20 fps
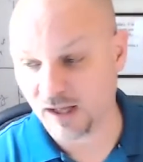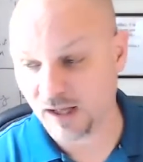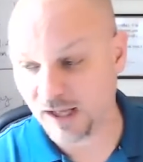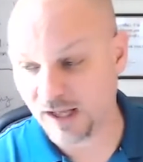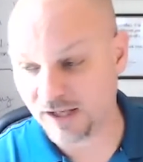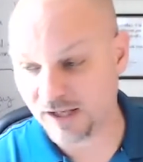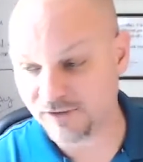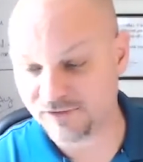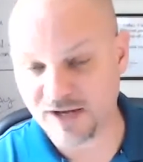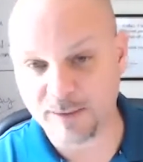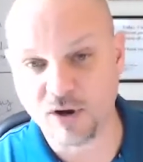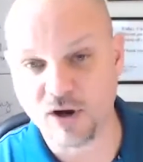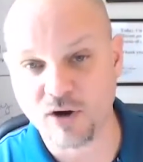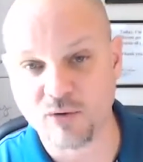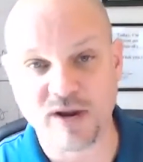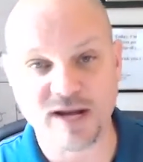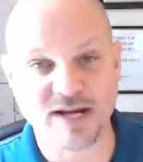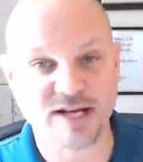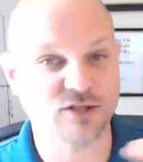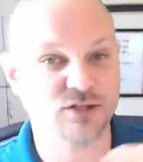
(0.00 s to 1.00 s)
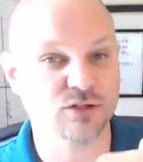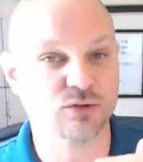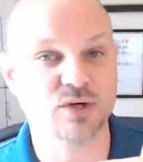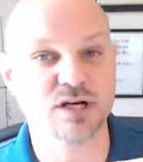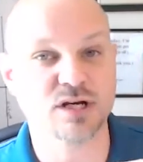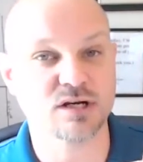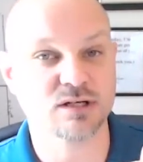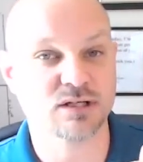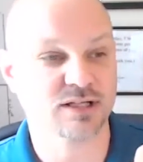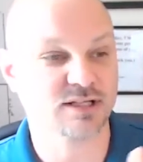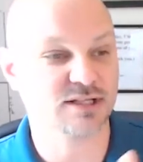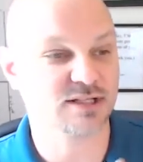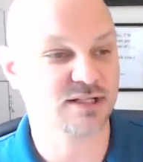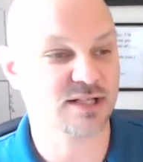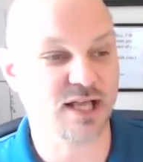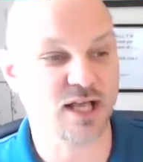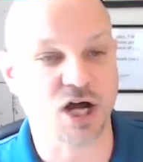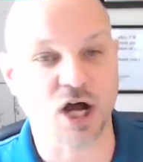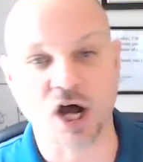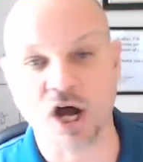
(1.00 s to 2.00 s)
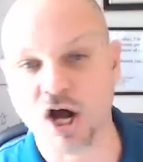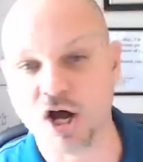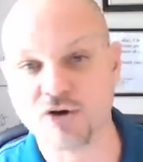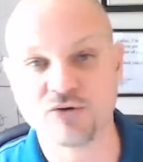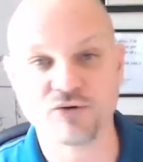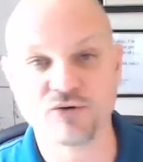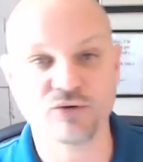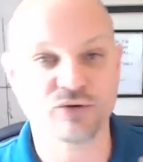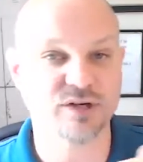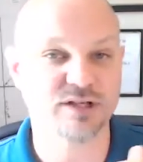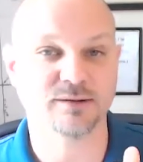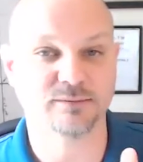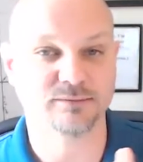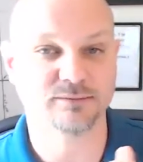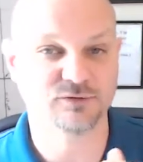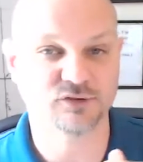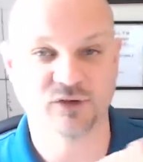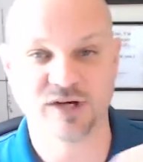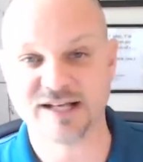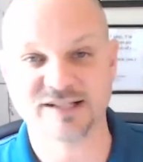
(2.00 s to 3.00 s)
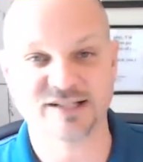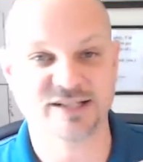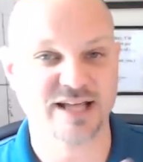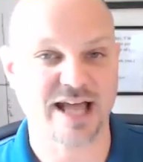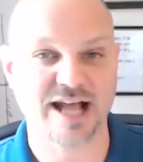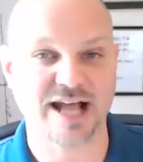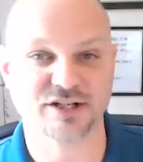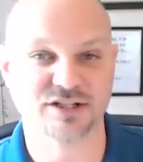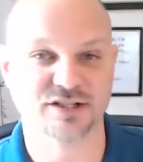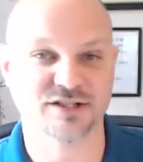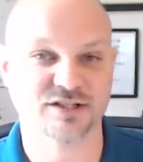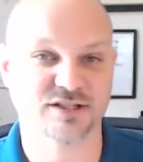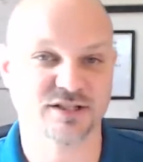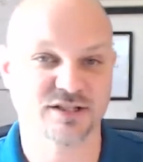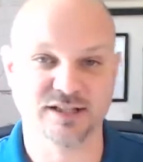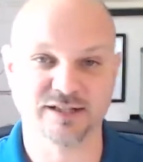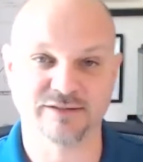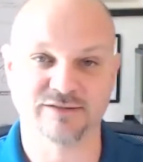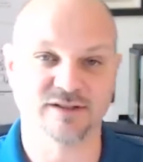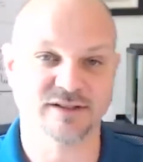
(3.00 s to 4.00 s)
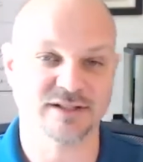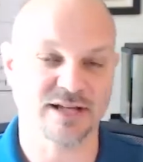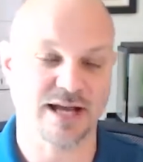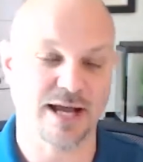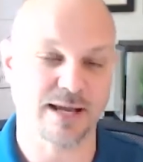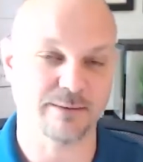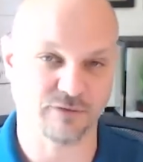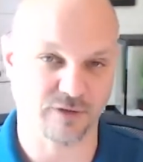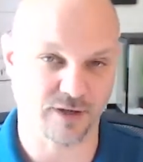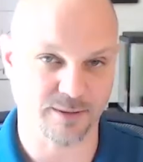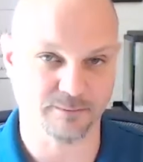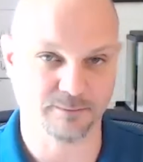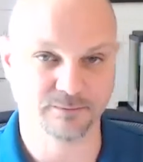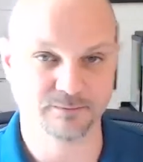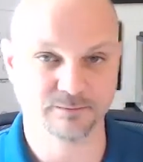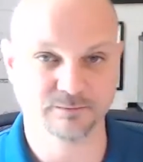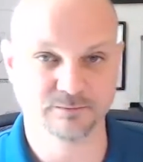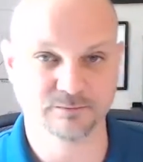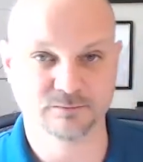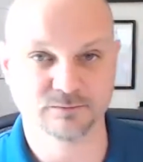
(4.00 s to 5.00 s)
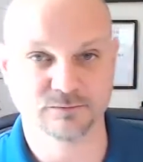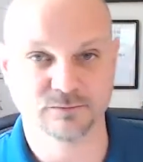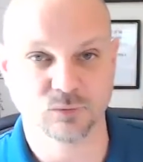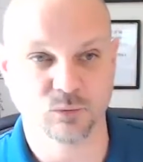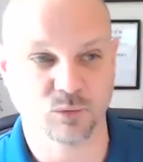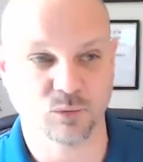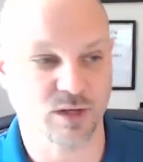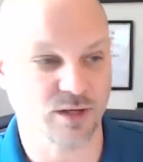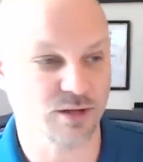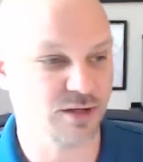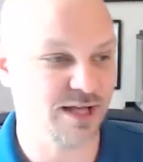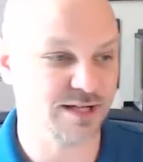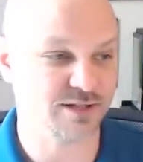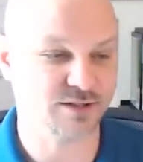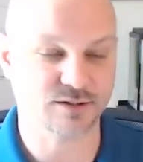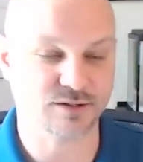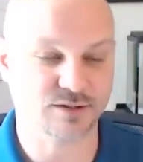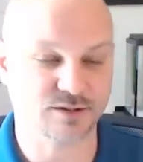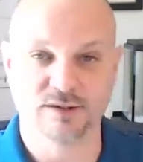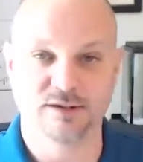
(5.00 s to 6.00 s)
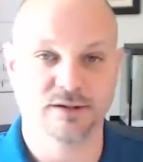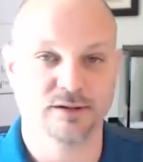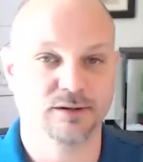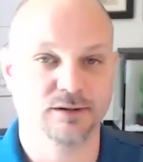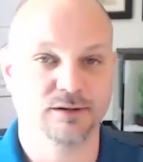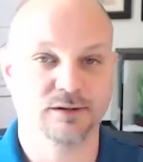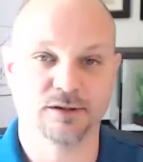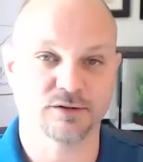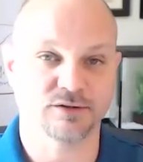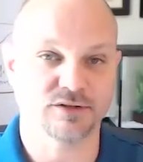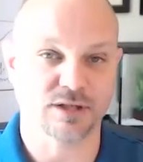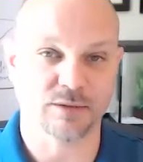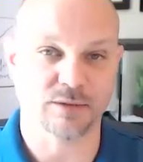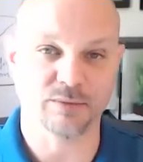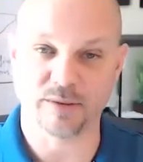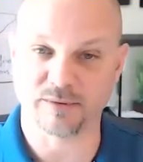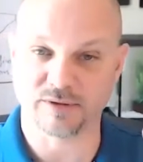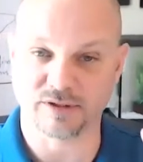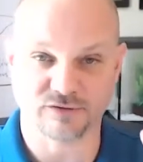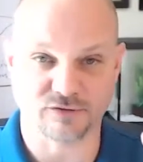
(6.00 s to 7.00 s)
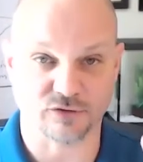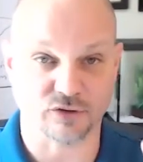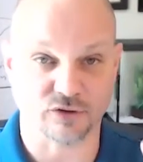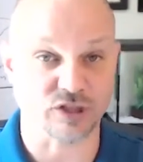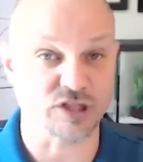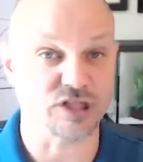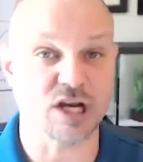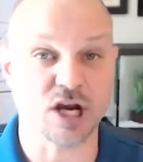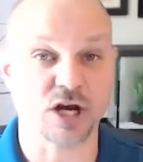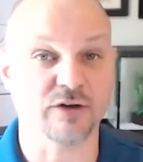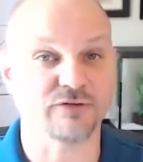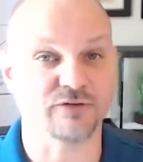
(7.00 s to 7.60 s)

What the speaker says: If I'm already doing, let's say, 100 transactions in a given time frame, whether that's You know, some people it's for a year.